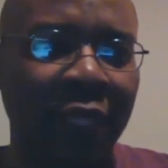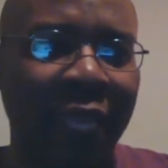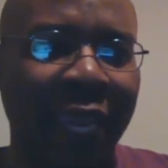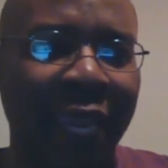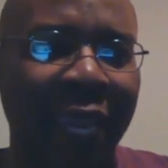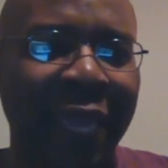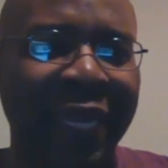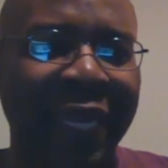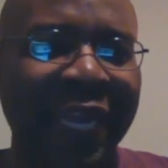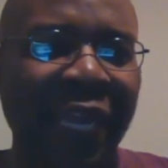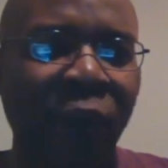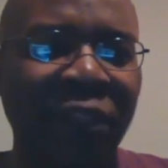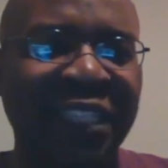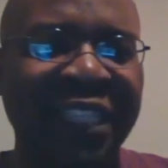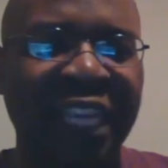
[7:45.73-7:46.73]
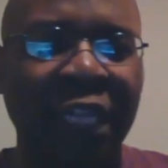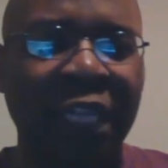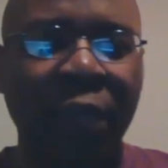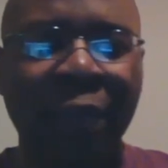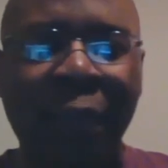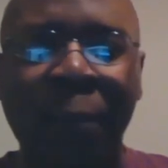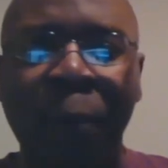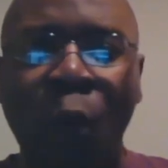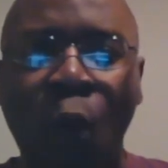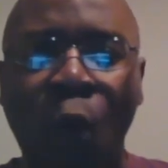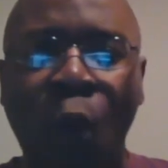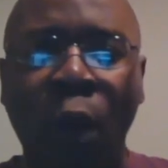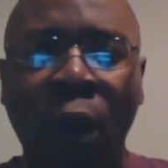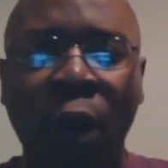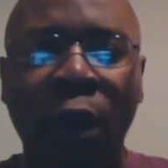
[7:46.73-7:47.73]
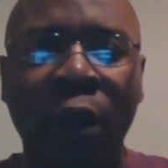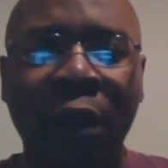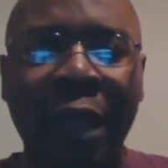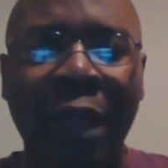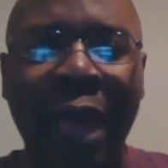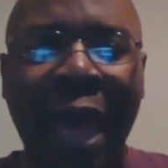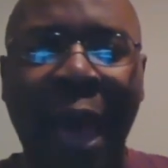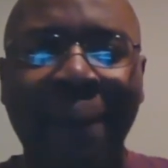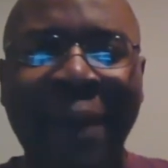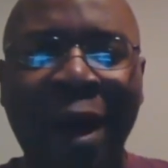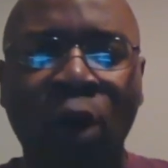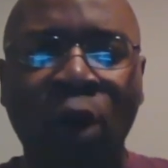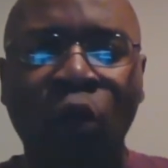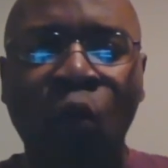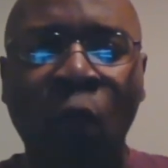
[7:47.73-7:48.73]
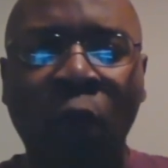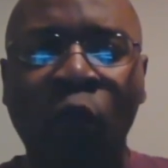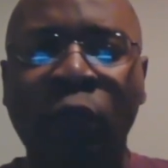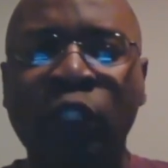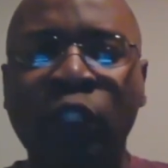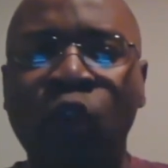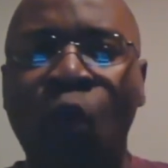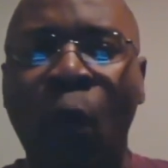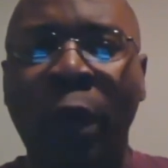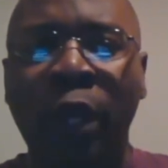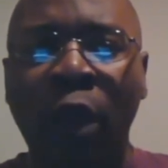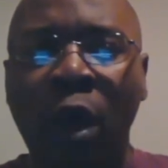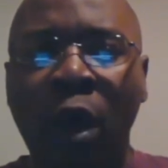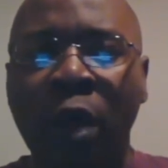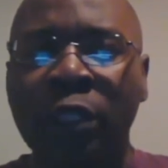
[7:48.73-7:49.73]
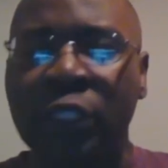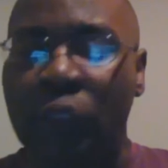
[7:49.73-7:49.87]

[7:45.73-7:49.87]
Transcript: And he was telling me more about what was going on to